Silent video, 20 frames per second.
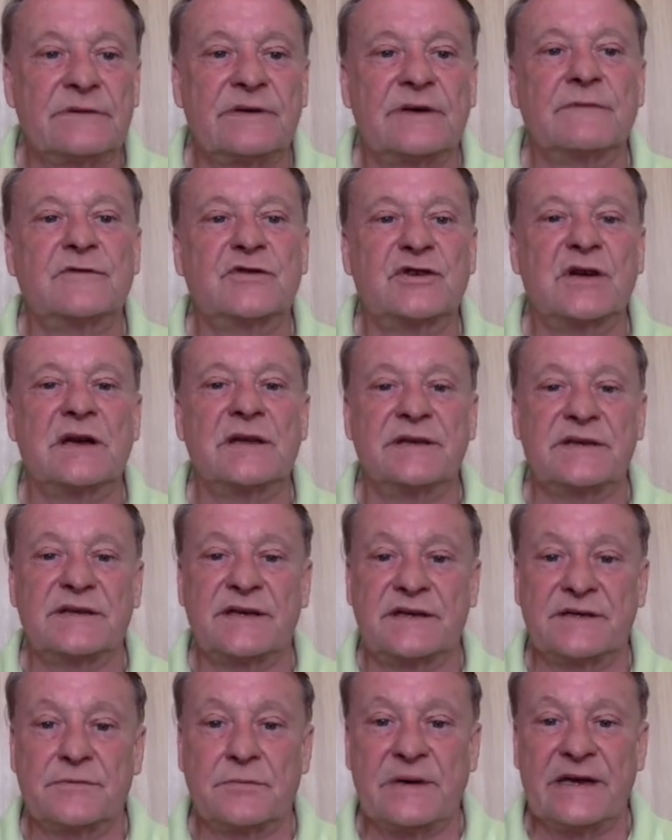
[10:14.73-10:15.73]
of
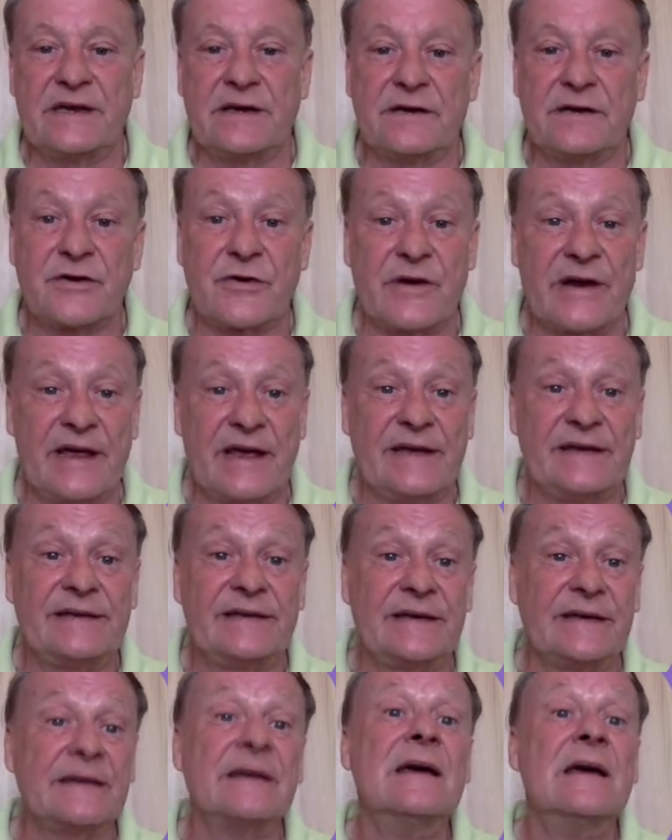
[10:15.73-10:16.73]
chances we are
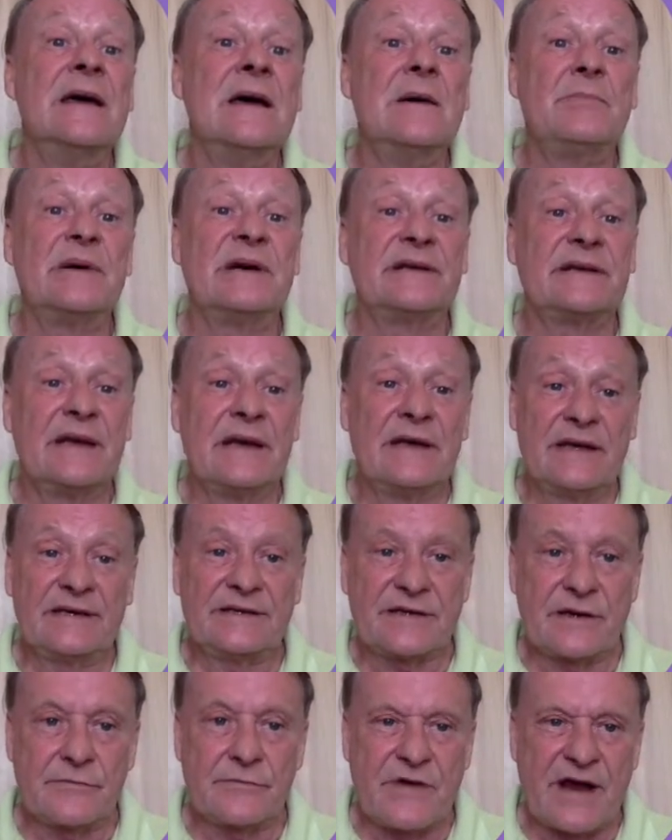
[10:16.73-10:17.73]
creating. But it's
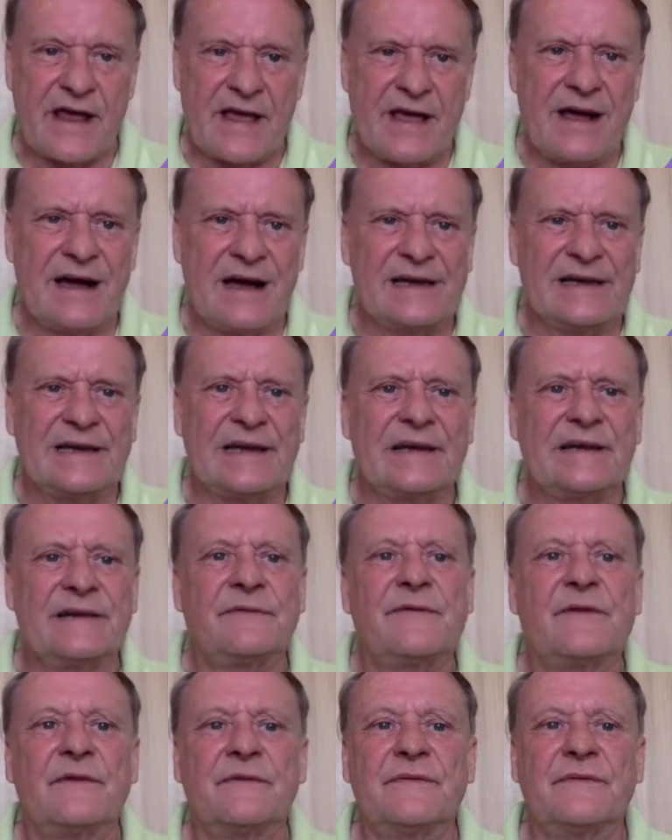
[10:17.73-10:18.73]
a rare highlight
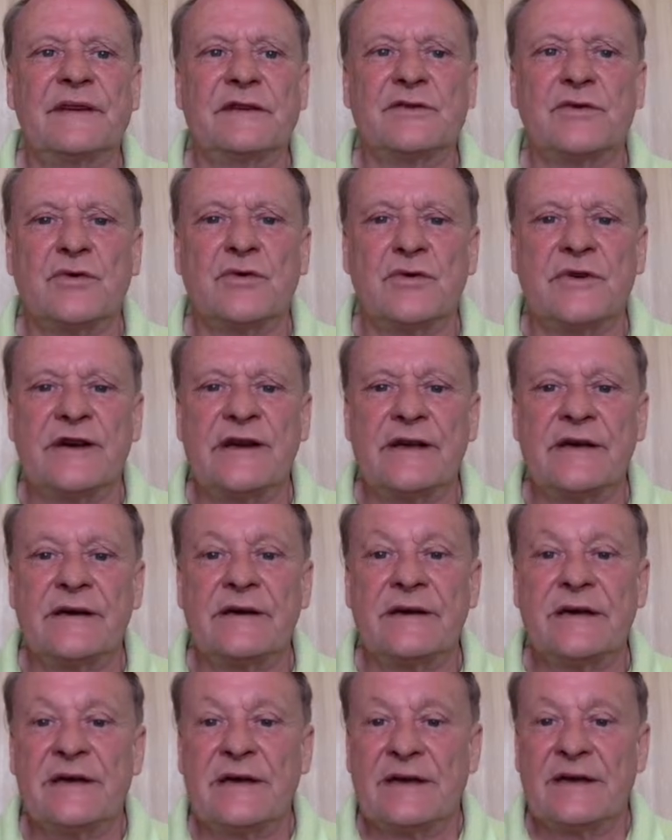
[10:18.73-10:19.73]
for Victoria,
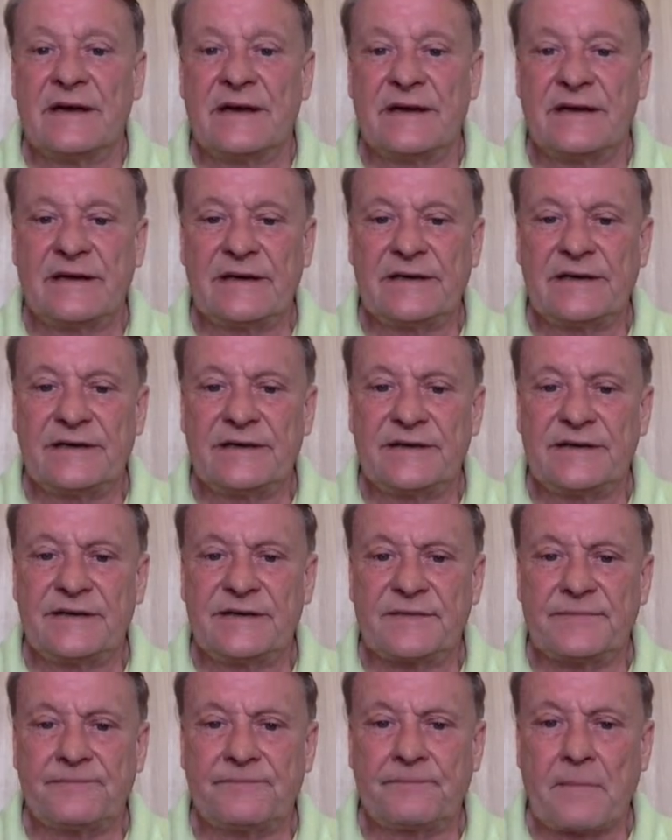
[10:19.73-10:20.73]
and
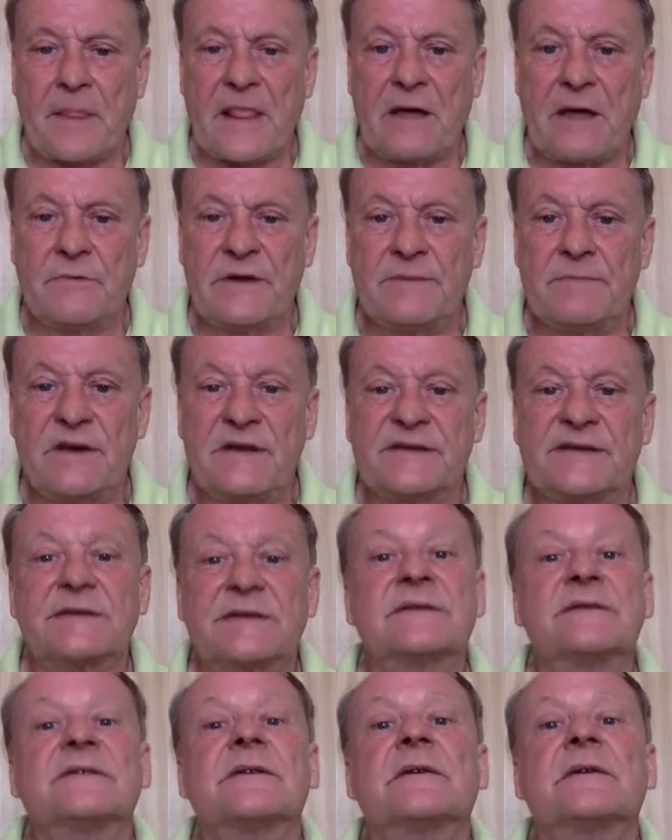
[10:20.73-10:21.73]
we
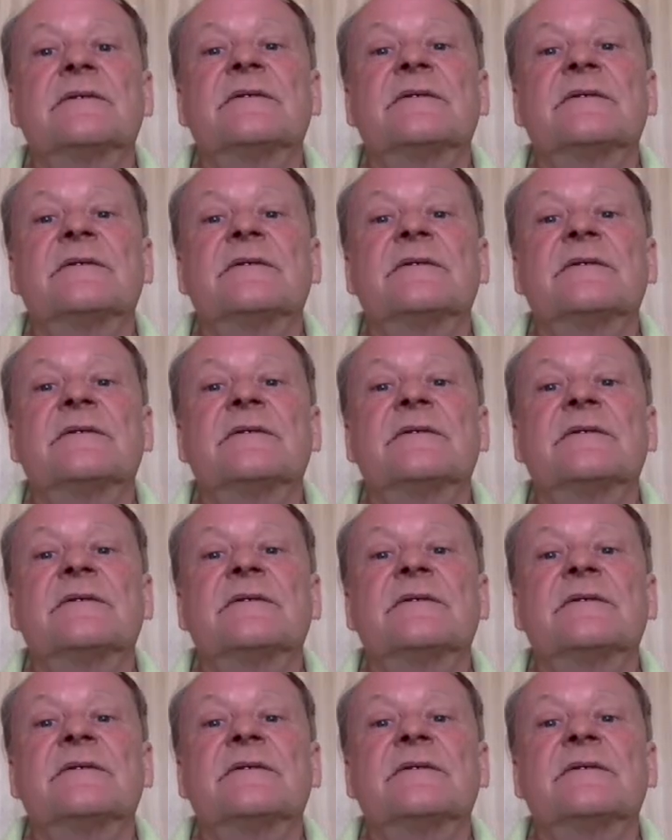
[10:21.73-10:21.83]
mustn't sort of